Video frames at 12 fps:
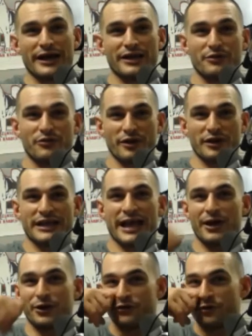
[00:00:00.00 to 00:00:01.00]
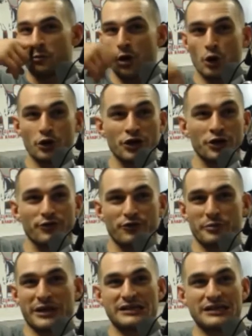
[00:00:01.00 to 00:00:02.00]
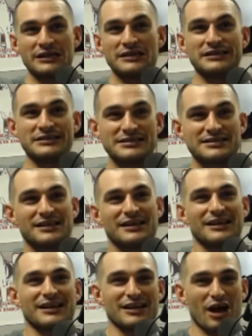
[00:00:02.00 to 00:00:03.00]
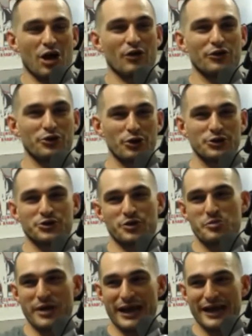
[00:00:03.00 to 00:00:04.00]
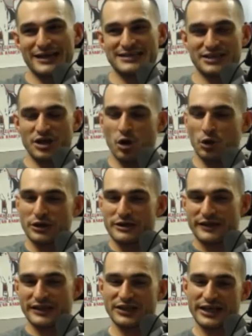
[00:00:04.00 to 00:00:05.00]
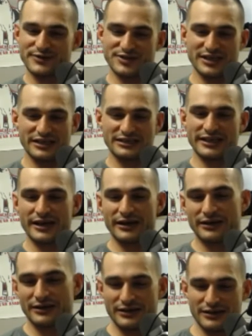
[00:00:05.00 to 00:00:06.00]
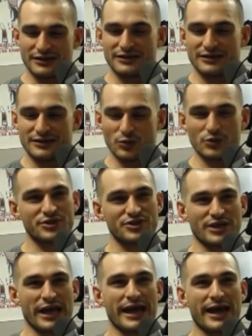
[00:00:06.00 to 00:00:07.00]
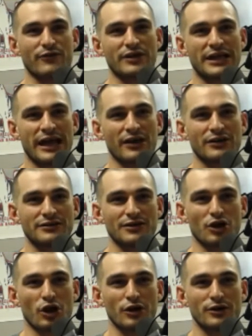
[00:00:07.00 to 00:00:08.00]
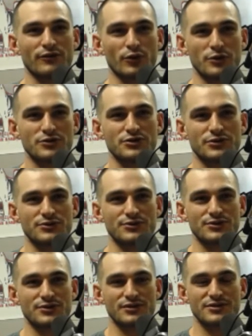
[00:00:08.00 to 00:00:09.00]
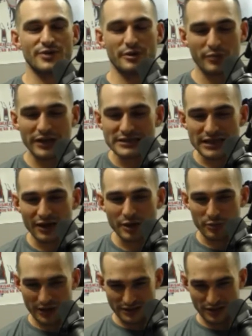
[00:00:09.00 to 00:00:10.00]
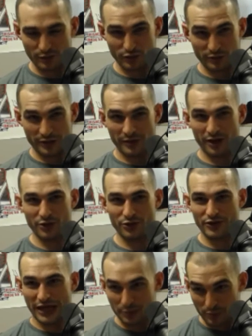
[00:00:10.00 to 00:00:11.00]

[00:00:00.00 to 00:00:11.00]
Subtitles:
I had a gallon of ammonia for my gis, all the grocery bags, and the only thing left sitting there was just a half a gallon carton of orange juice. So I bent down and picked it up with my mouth.